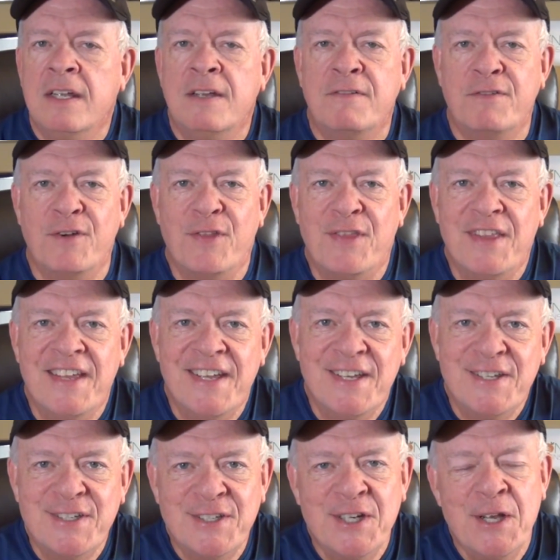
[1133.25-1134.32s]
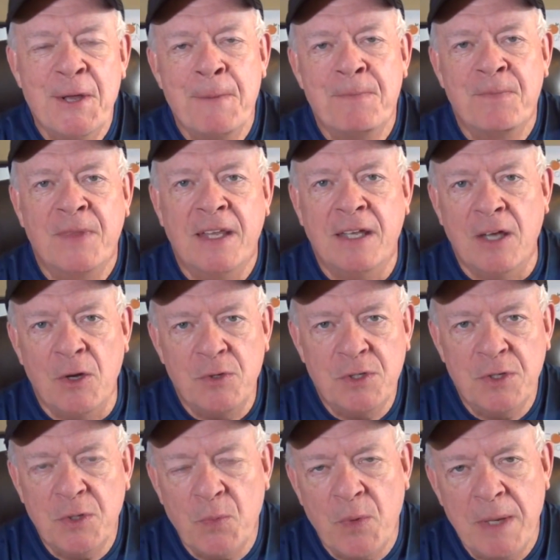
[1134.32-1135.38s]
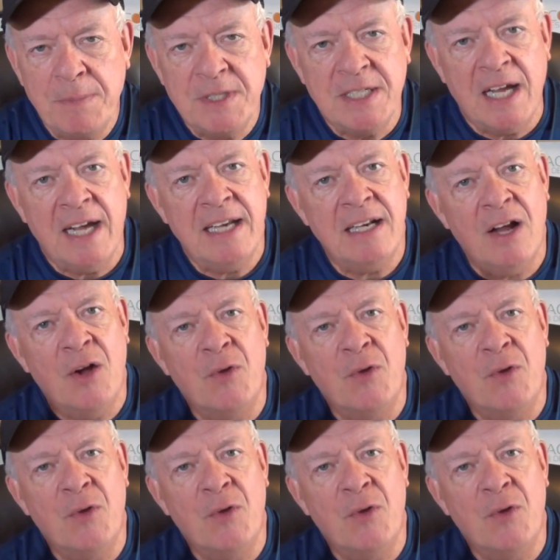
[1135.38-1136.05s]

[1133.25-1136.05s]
For this, go to the website.